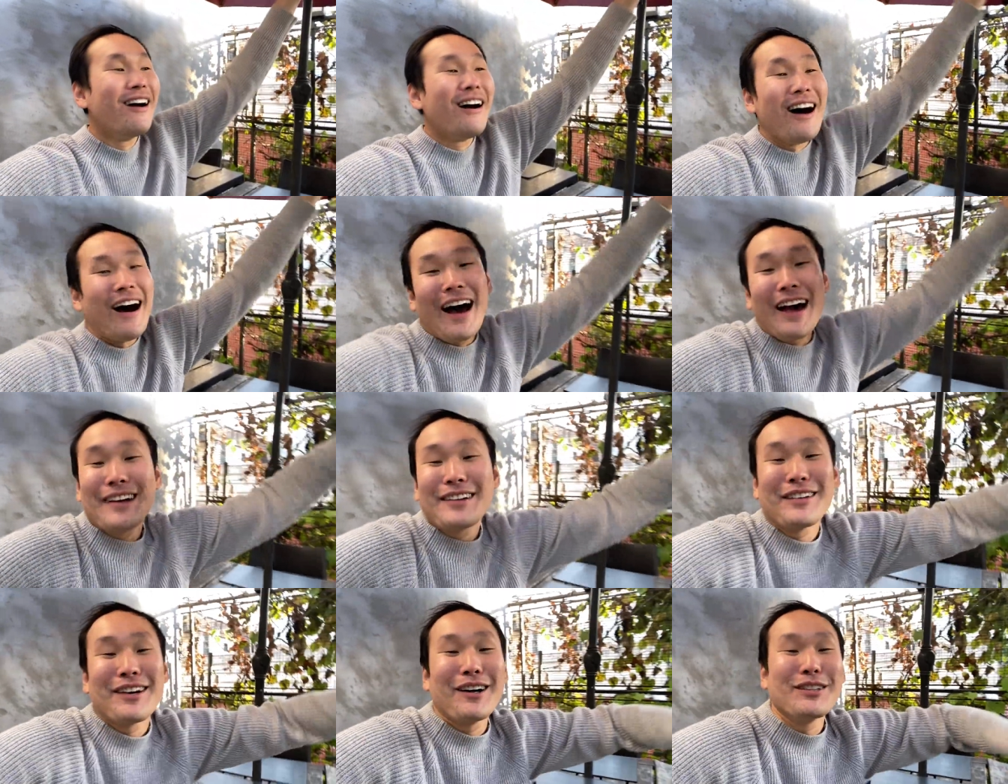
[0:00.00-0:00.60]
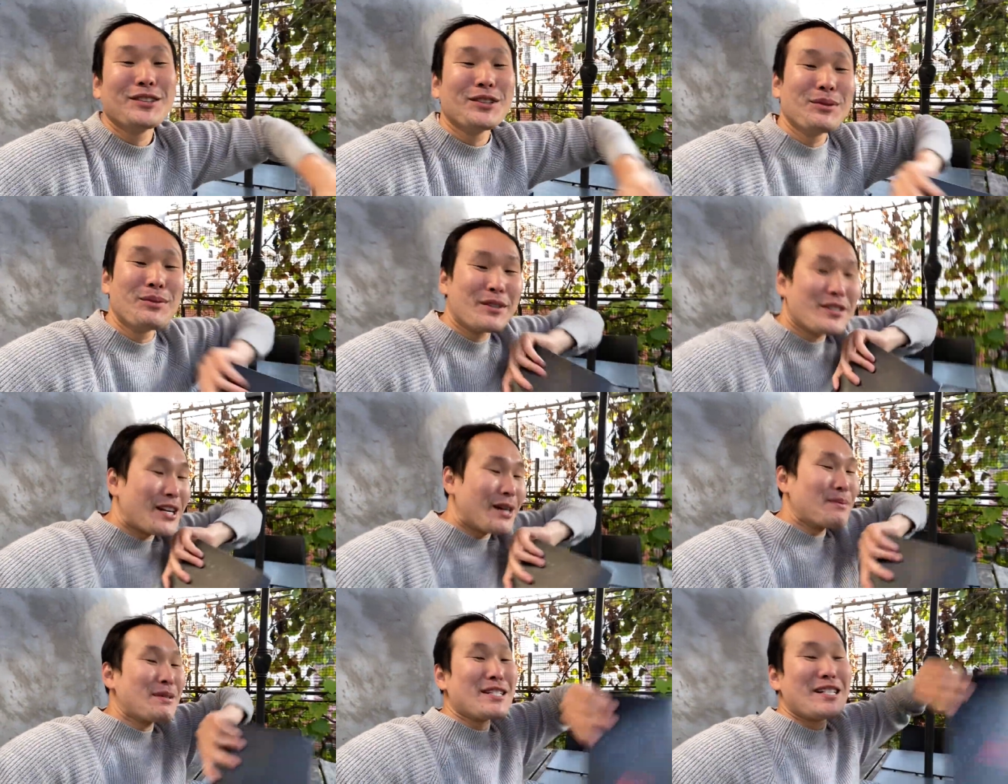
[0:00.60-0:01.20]
I don't know, do more
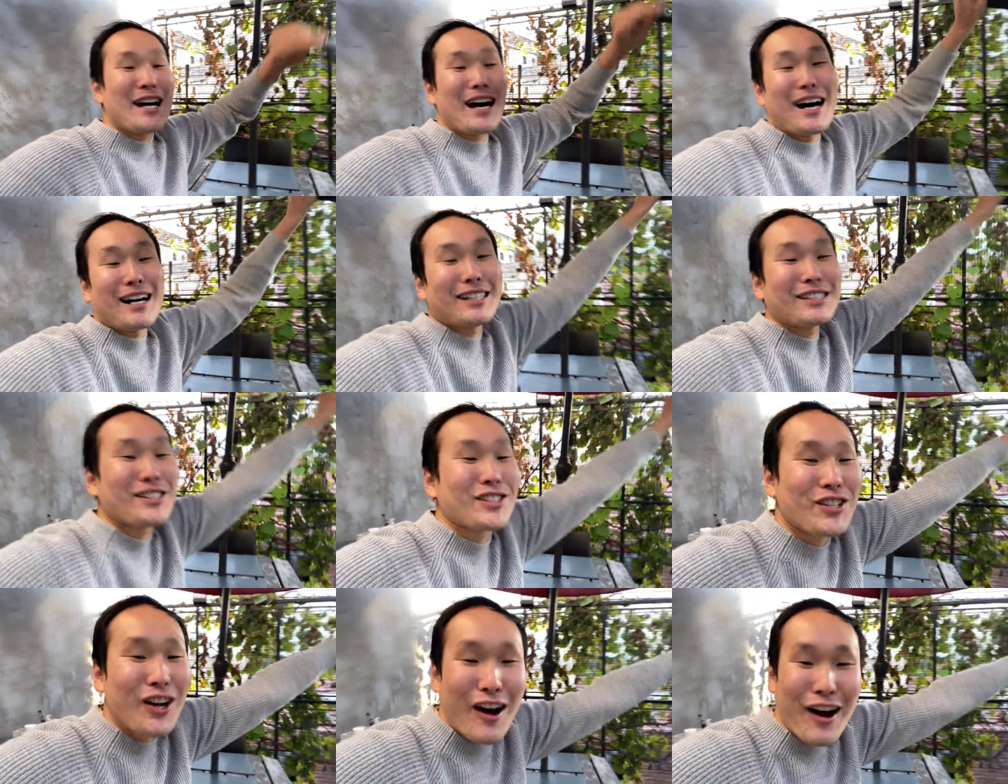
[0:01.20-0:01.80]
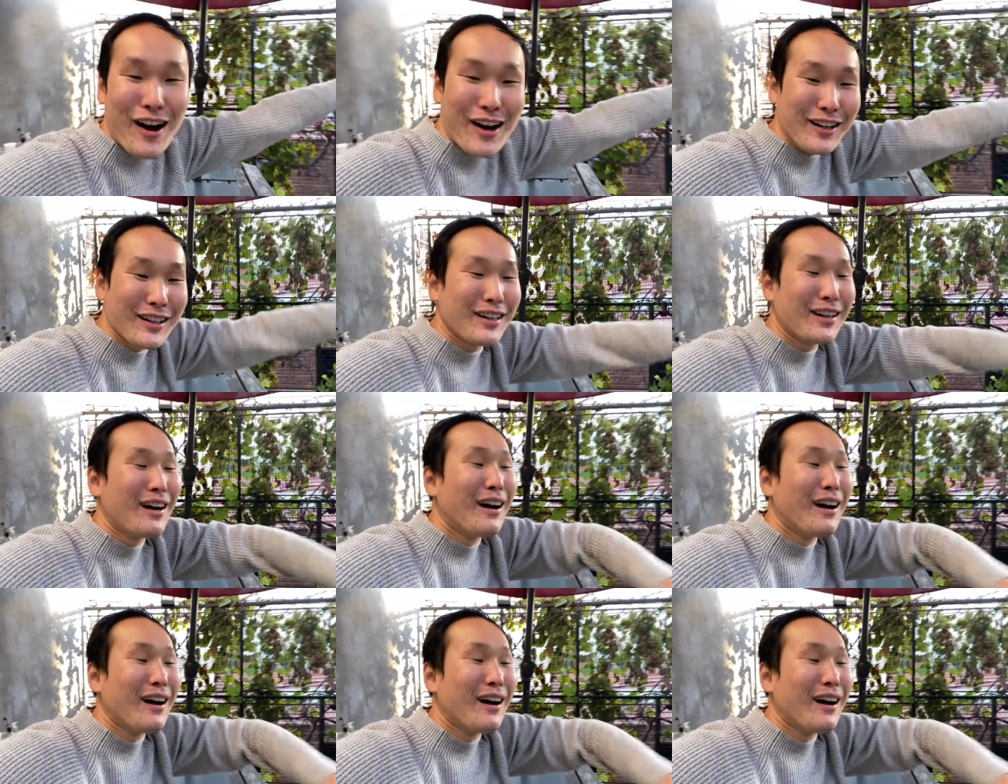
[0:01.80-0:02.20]
jumping jacks, jog.